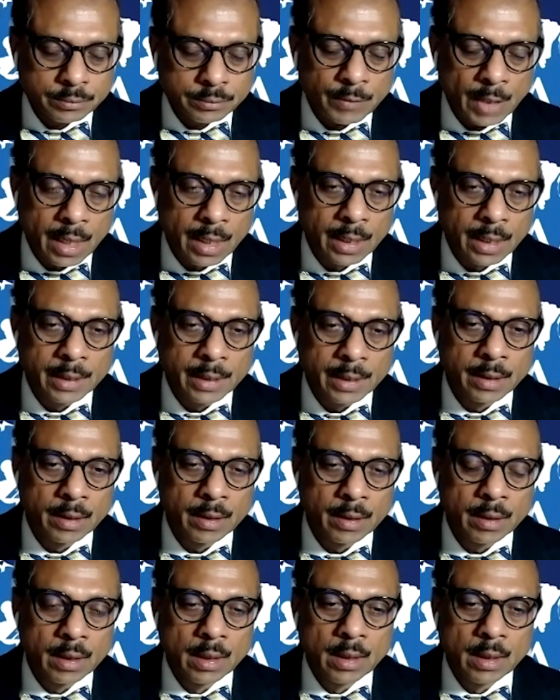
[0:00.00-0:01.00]
And
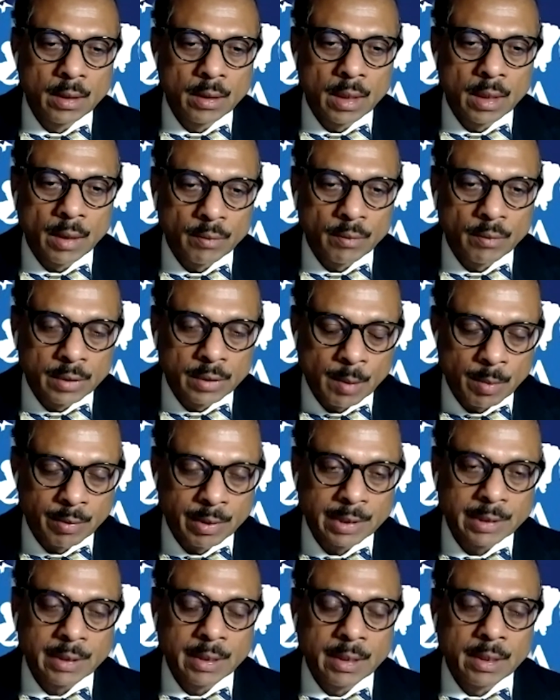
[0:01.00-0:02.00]
number
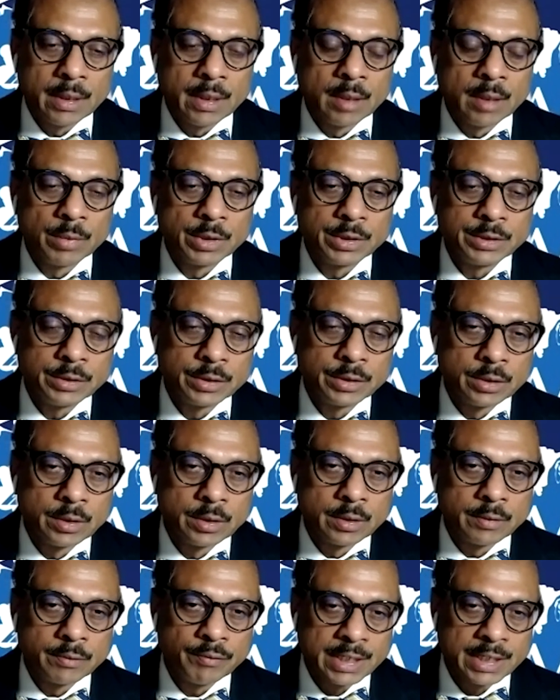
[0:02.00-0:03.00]
one. Number
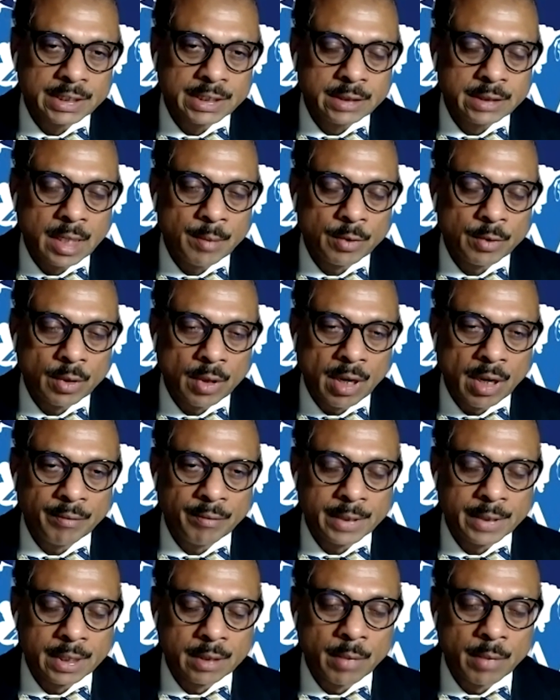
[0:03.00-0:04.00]
two, first time you're
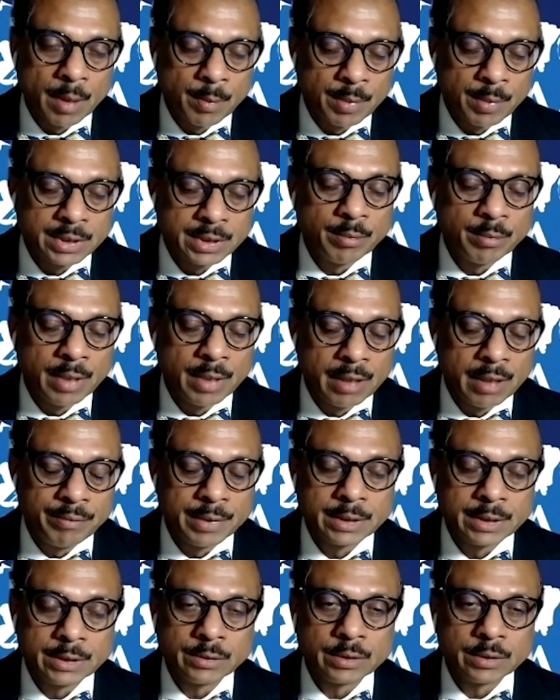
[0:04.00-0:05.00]
offering membership
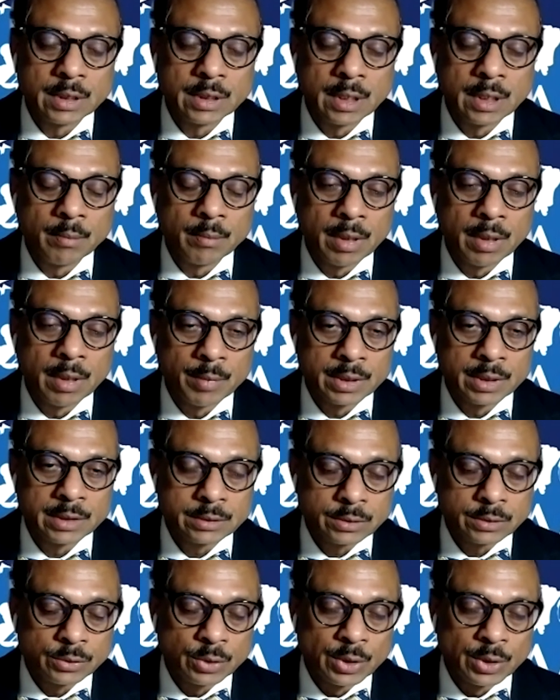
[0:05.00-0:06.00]
benefit to the
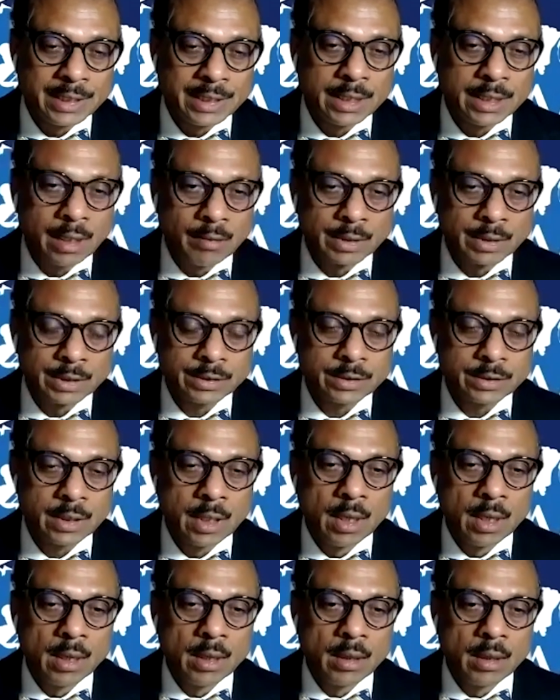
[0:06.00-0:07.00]
members, 20 hours
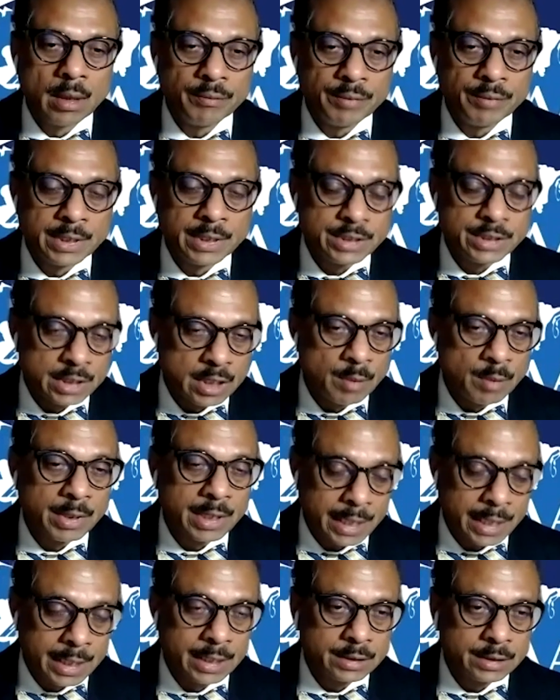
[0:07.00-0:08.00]
free CME
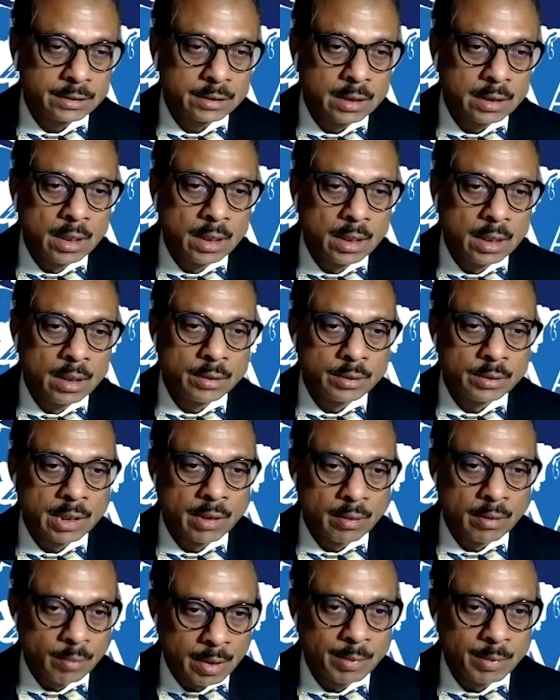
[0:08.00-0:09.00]
credits to
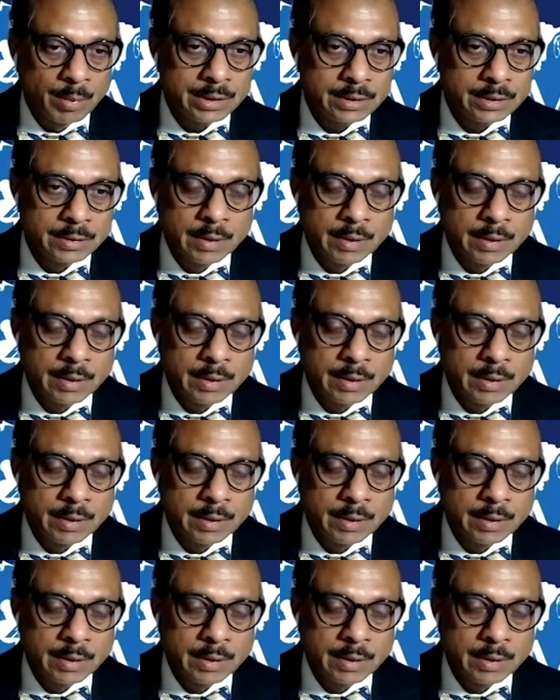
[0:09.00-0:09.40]
our members,